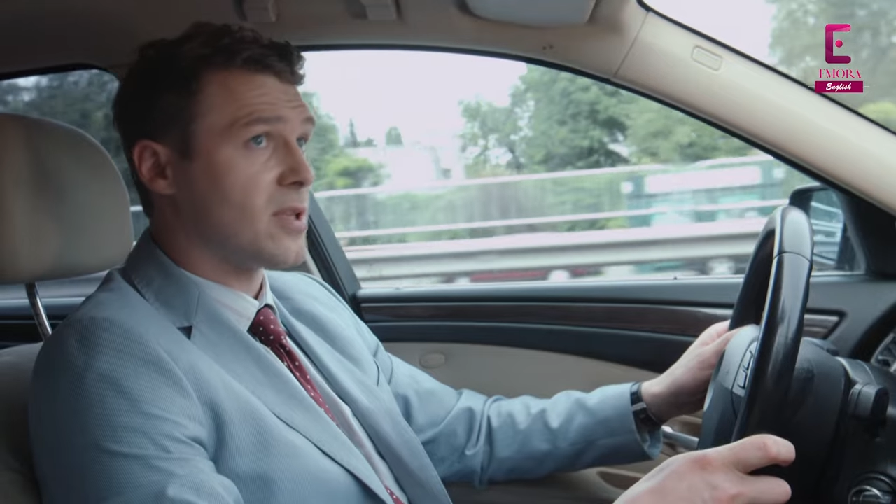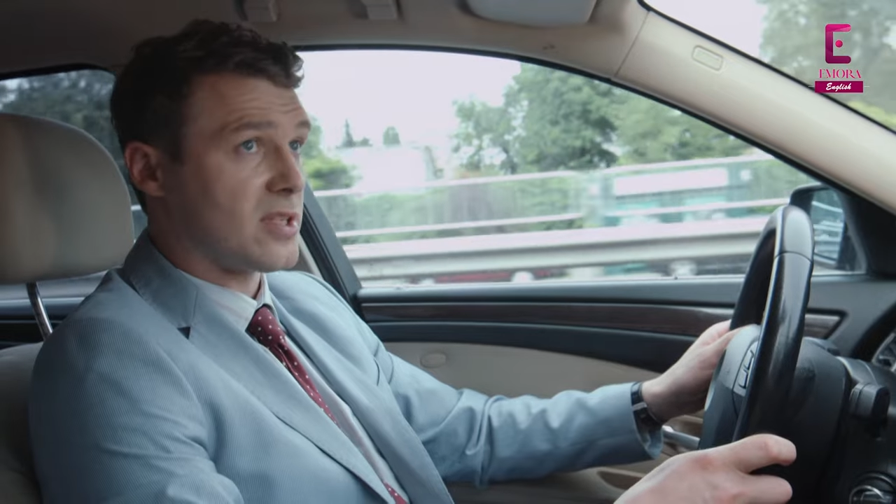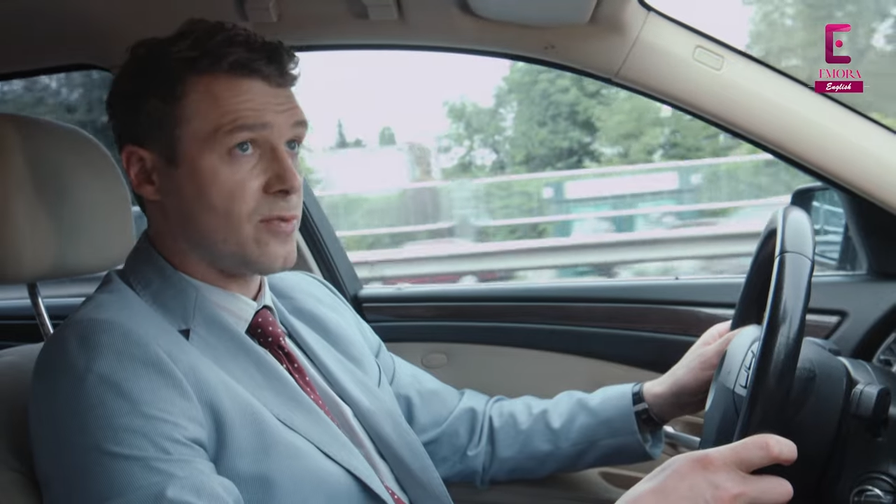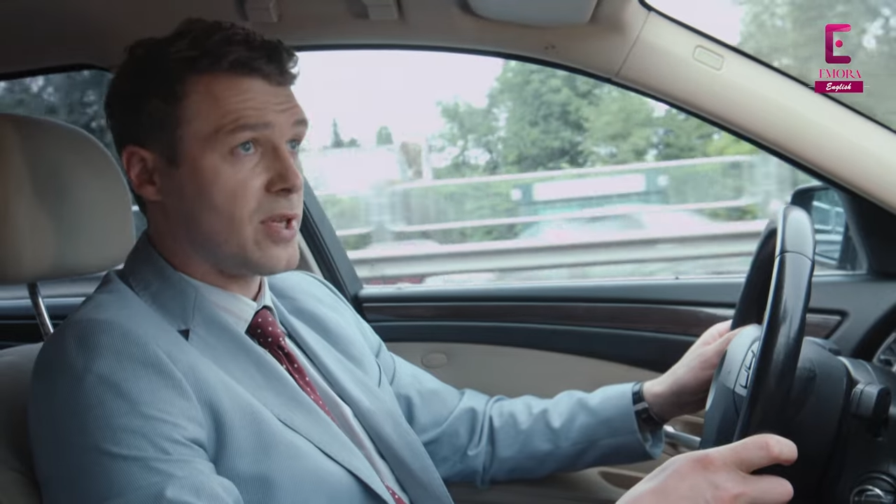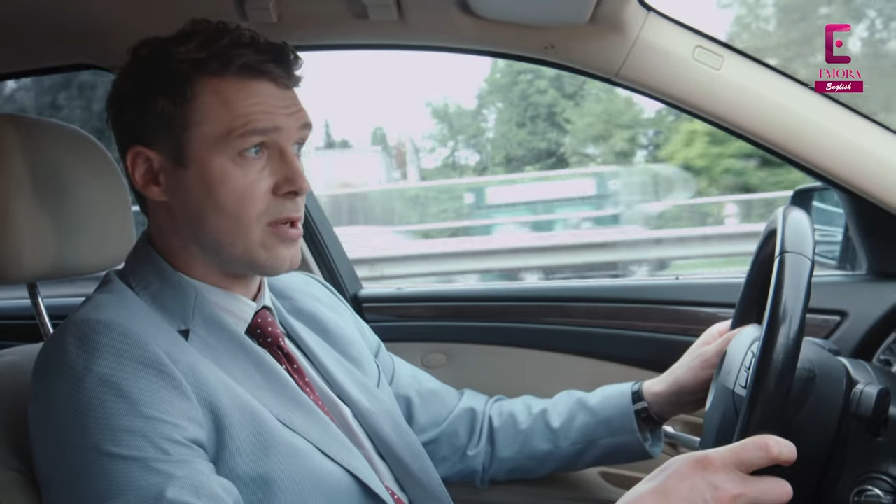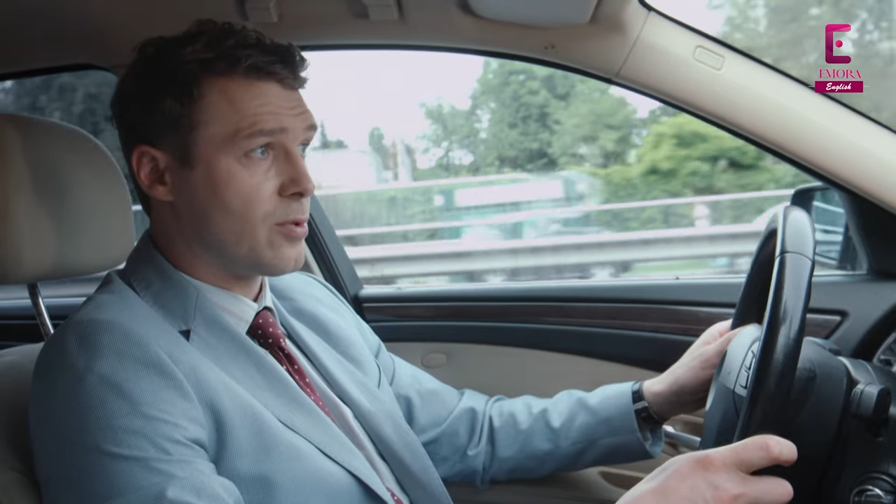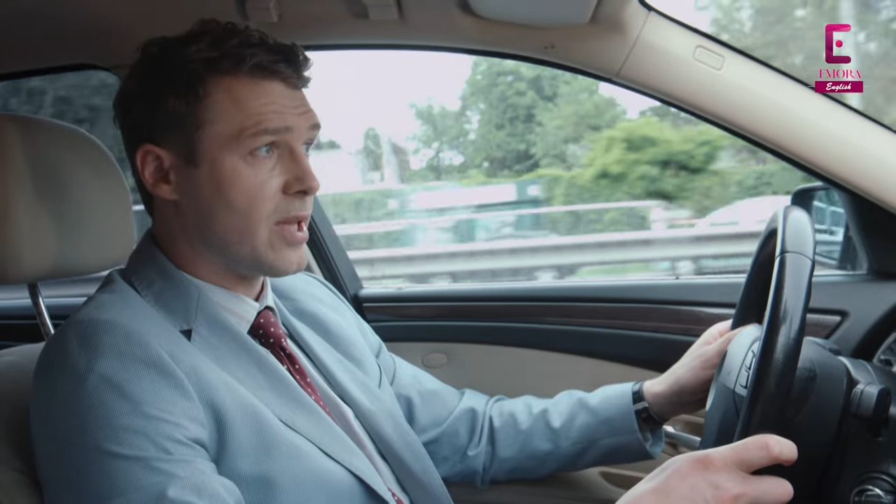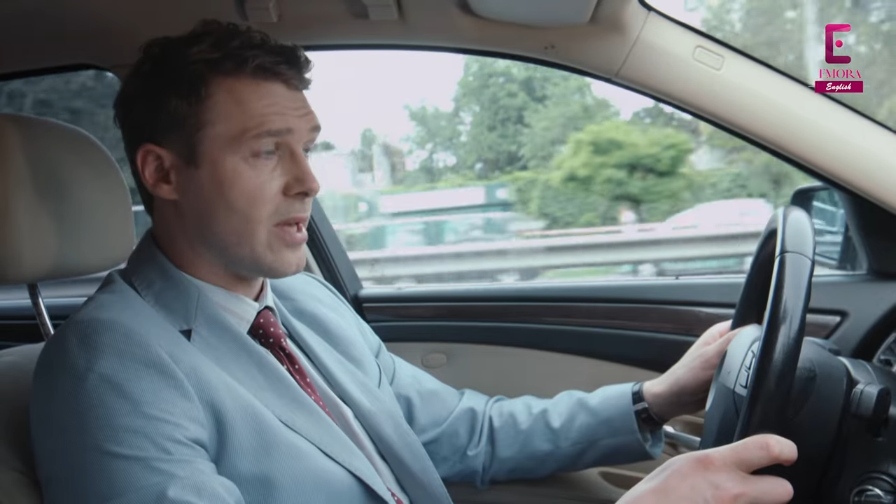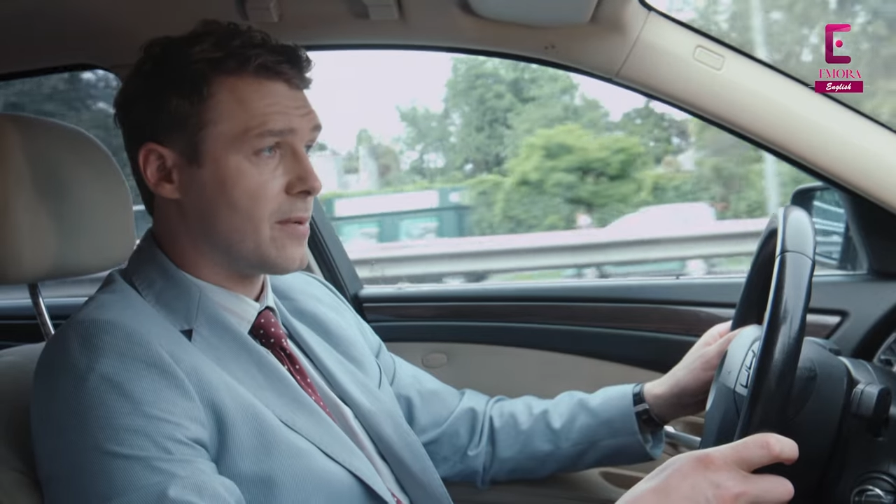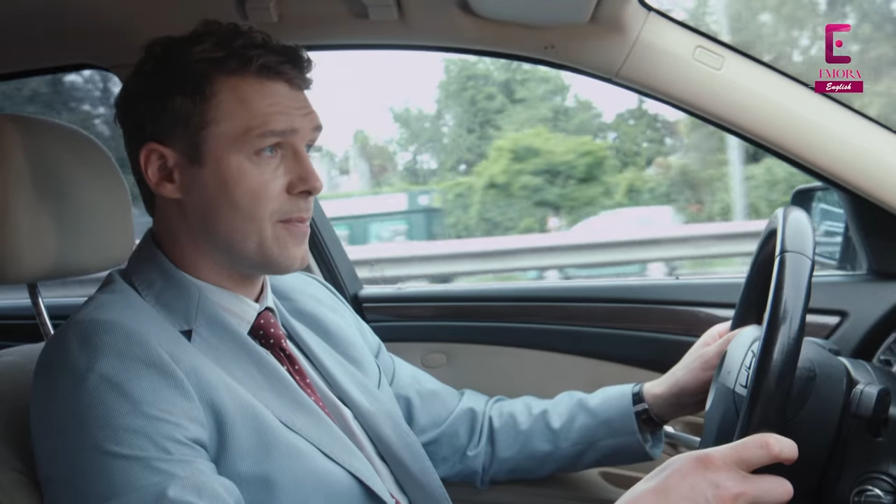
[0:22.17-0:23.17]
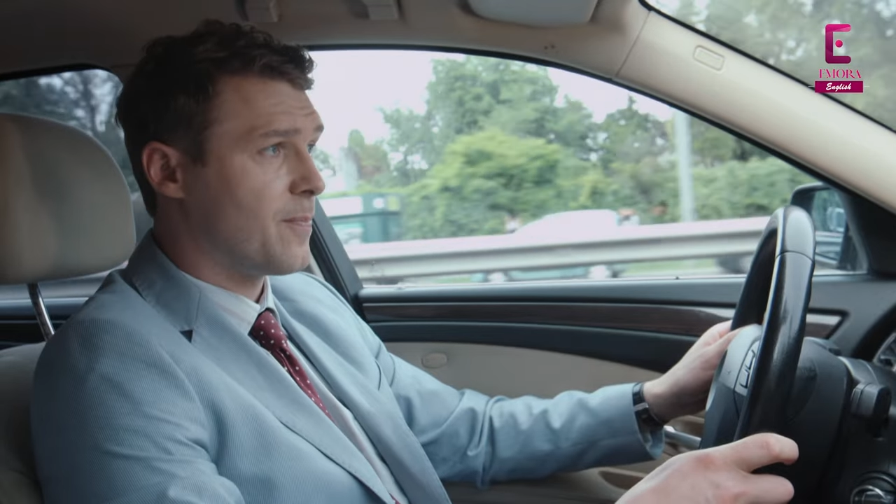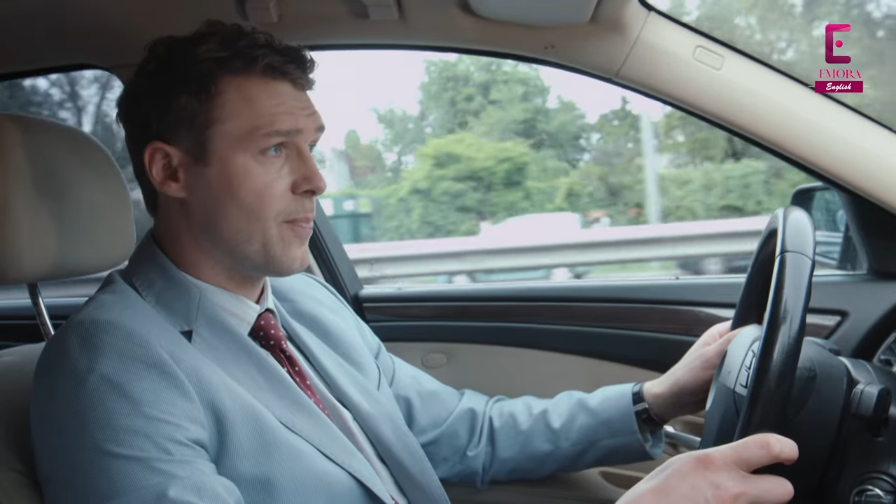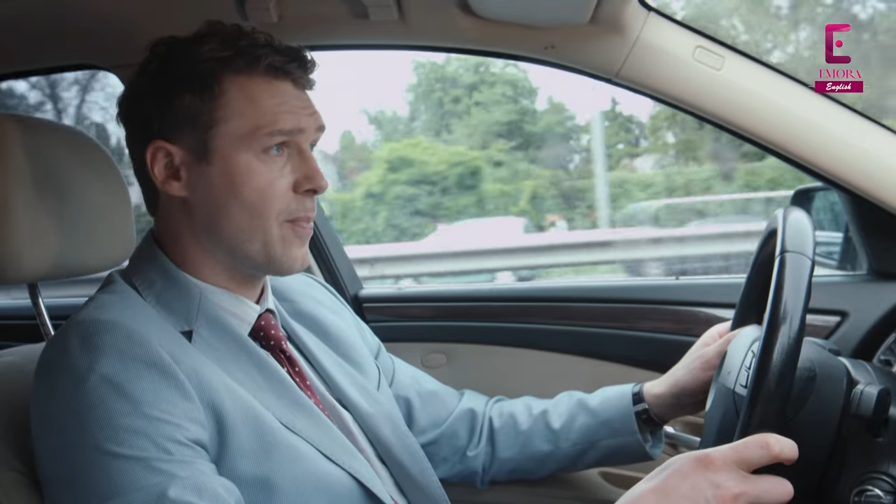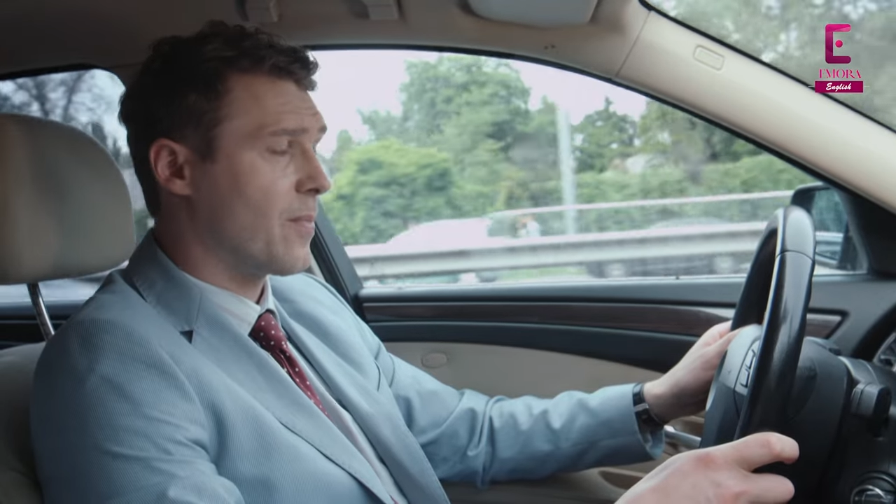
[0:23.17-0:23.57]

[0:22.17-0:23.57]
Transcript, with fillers: parties, I learned.